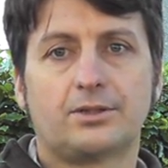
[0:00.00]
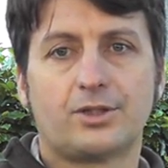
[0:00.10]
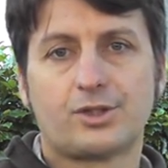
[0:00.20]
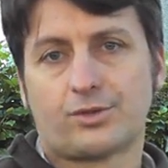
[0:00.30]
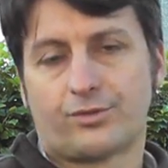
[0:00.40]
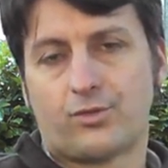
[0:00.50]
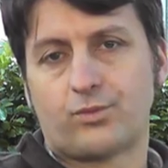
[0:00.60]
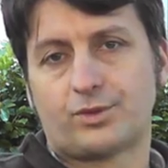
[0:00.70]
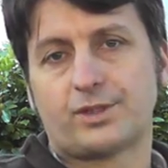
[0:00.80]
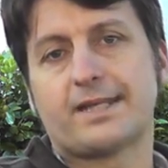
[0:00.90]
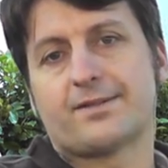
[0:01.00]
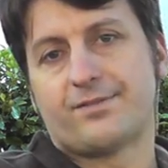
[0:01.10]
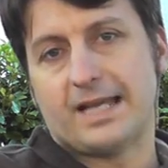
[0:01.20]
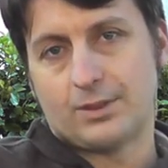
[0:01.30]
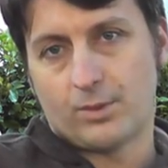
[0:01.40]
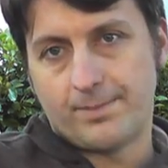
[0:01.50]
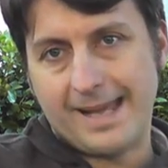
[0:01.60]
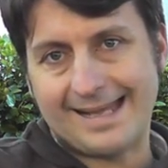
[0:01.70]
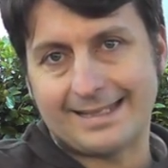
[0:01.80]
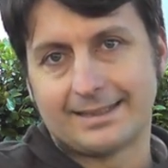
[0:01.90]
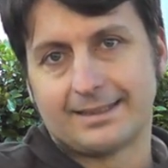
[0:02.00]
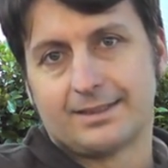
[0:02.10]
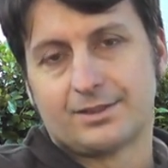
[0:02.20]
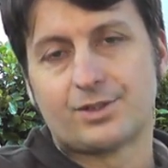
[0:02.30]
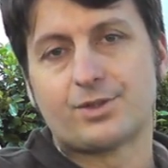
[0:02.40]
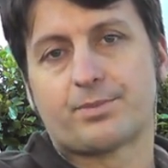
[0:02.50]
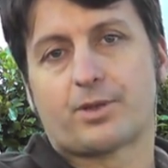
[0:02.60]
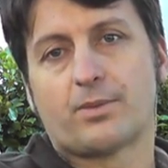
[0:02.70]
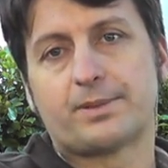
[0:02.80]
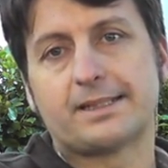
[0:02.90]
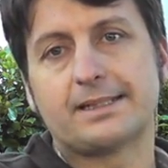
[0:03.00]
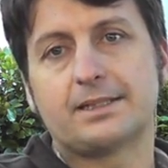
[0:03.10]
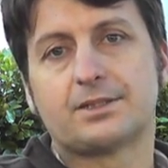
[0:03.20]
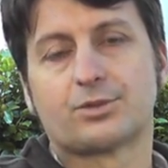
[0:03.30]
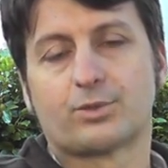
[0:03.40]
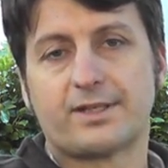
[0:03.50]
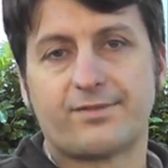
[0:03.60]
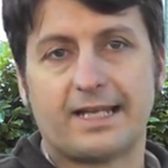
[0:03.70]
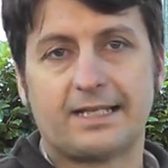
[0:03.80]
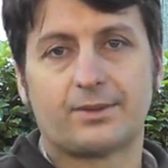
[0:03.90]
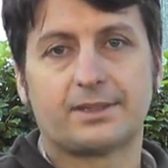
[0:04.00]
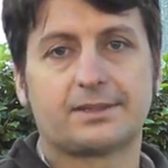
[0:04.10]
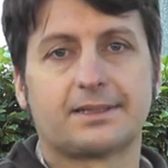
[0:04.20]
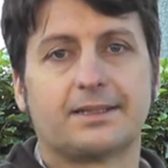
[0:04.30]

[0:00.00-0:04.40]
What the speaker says: usual to get the valuer back to the property to revalue it,